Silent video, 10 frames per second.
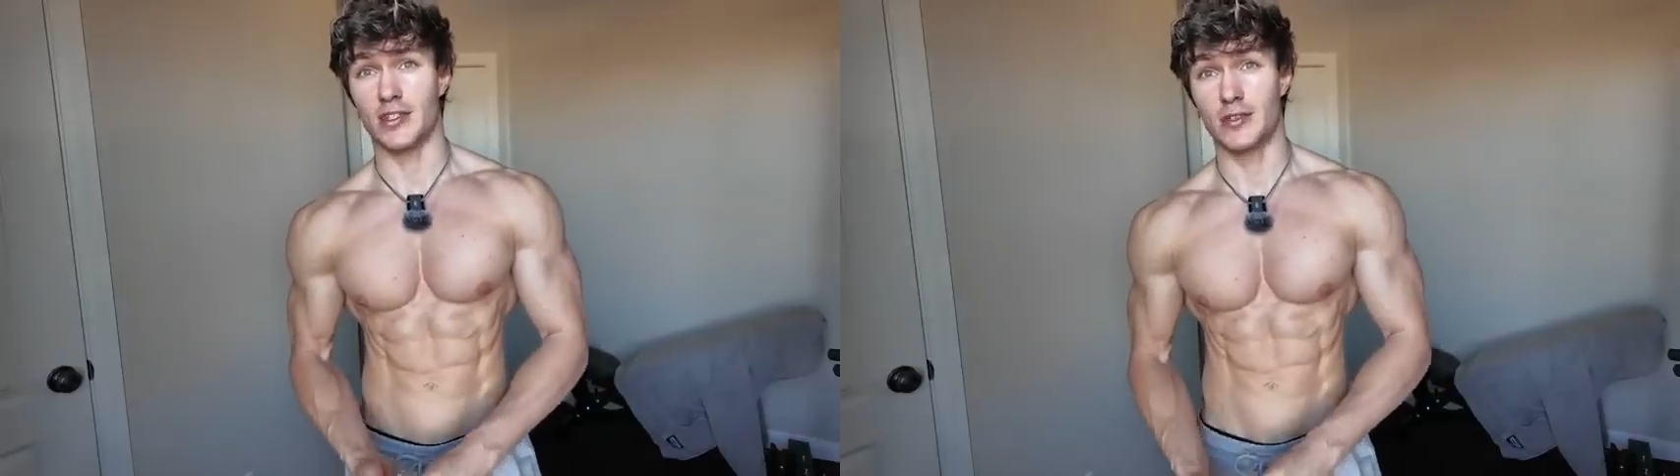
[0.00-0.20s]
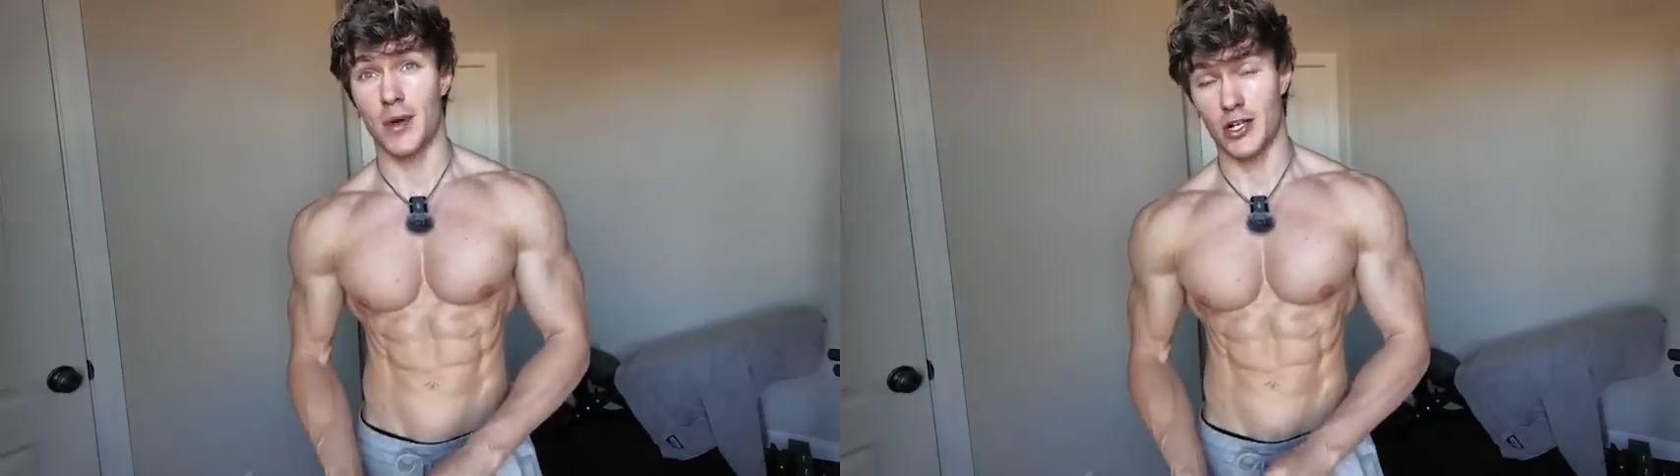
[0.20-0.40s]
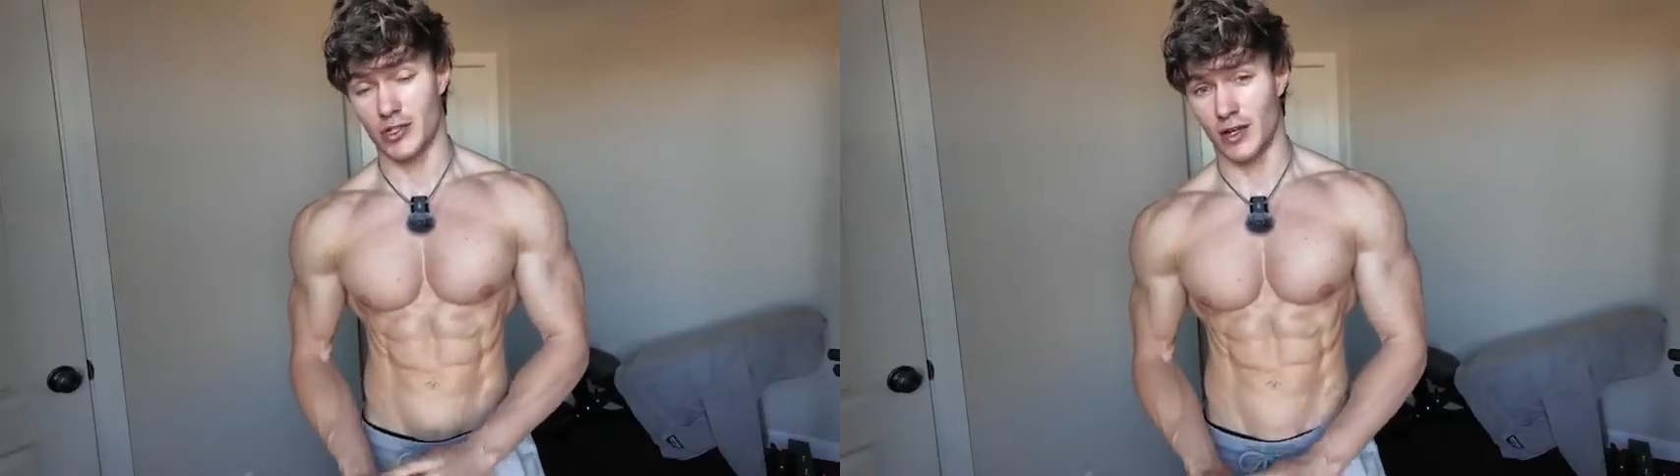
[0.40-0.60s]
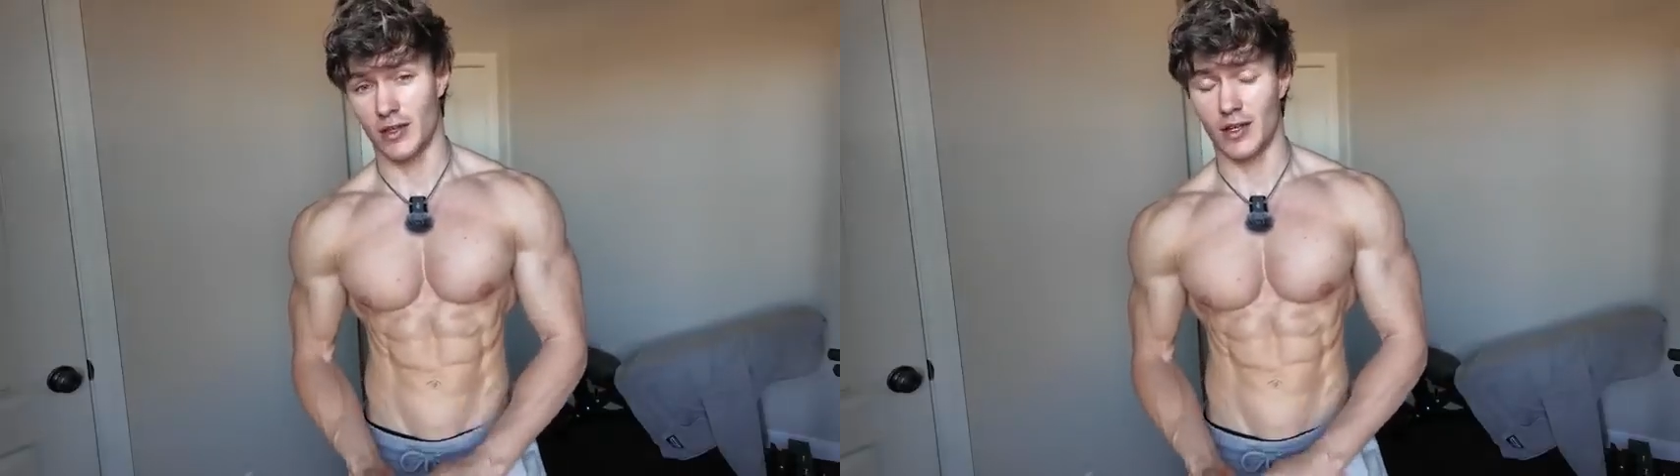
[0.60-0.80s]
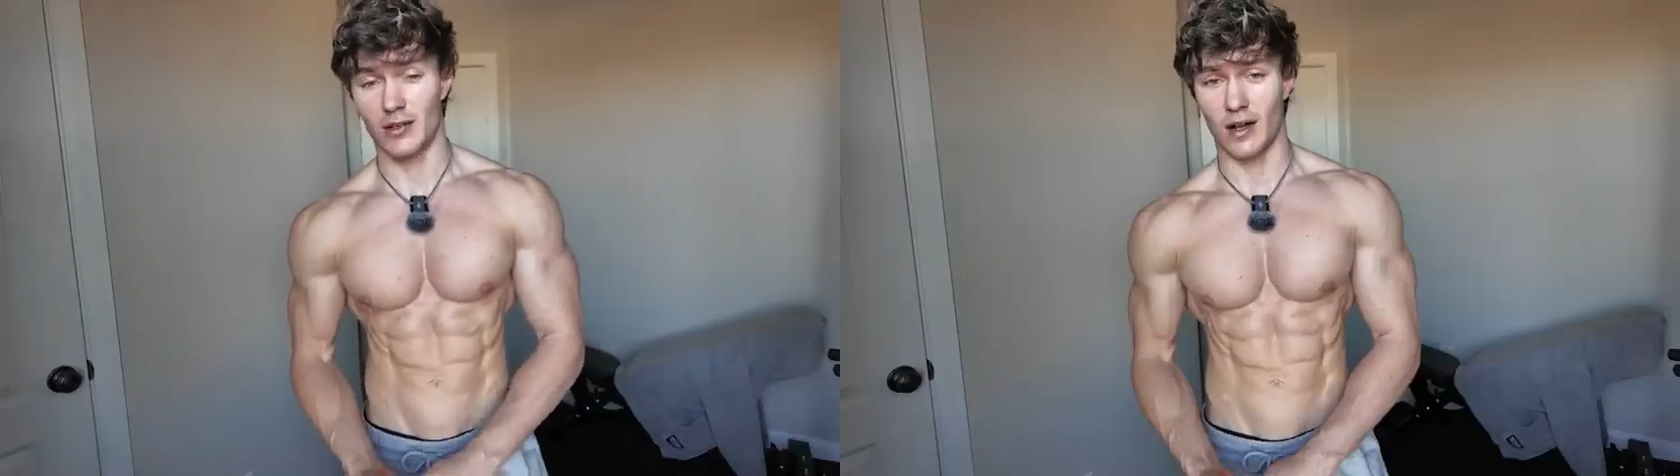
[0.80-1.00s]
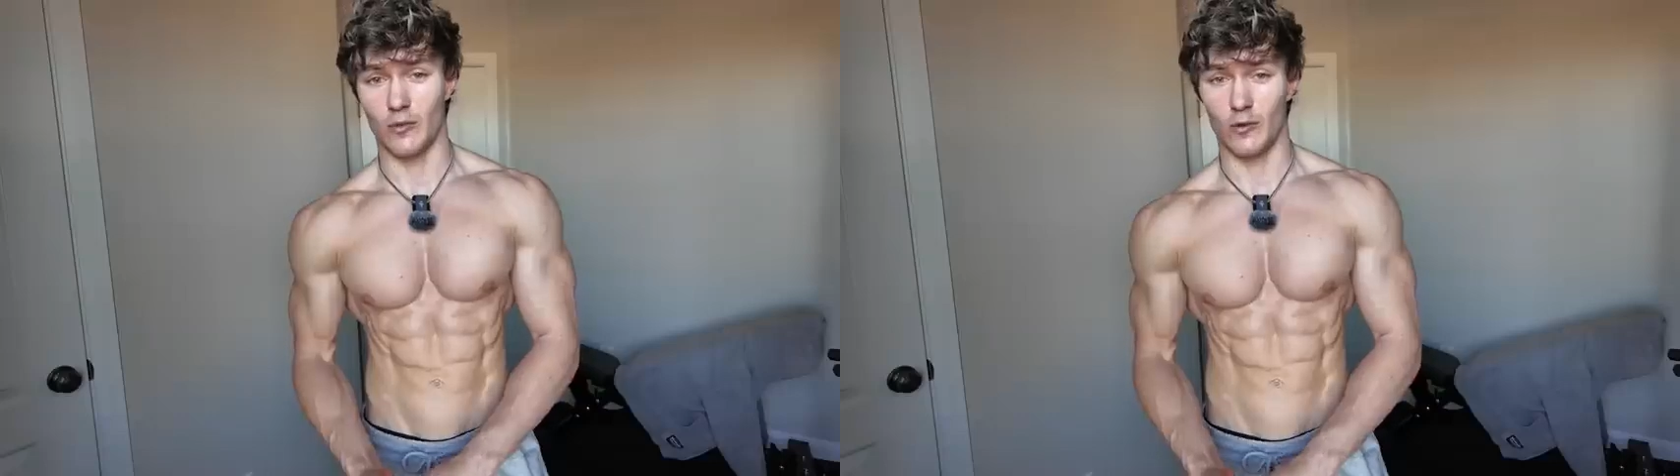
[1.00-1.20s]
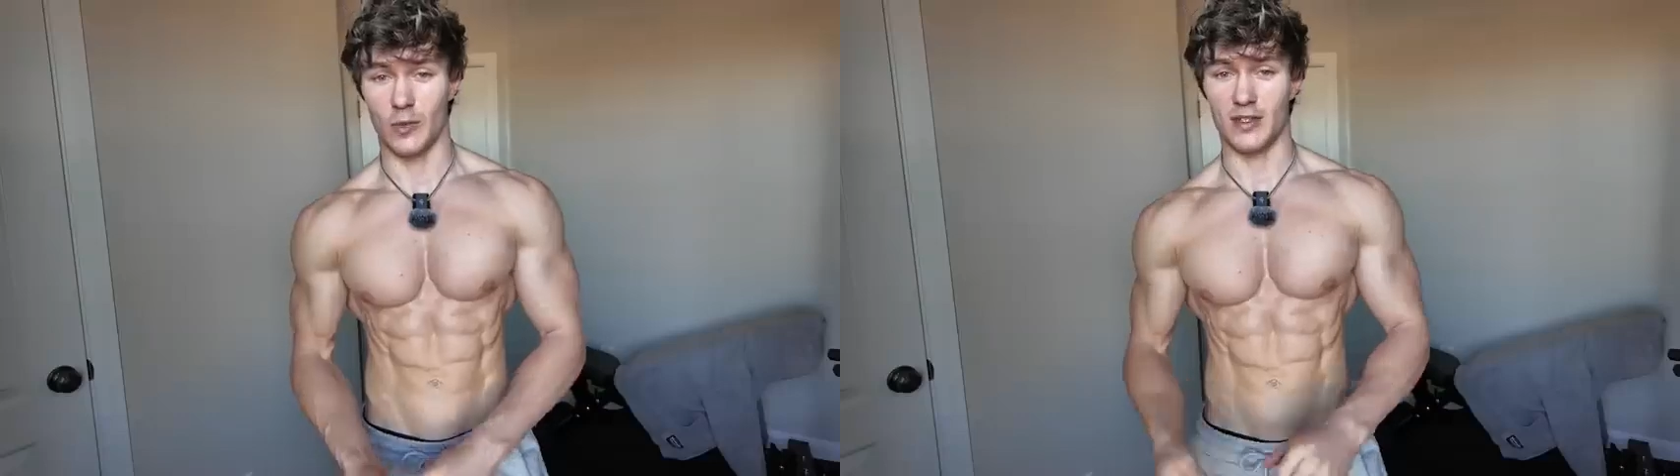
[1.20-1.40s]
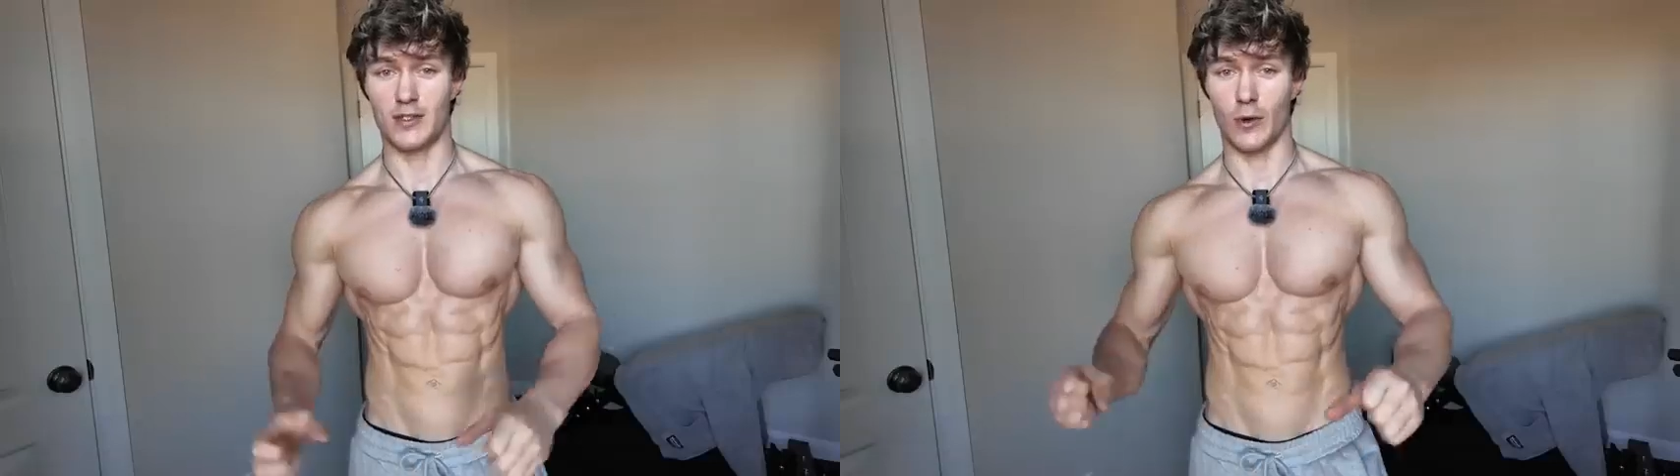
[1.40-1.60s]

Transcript: especially on the incline movements.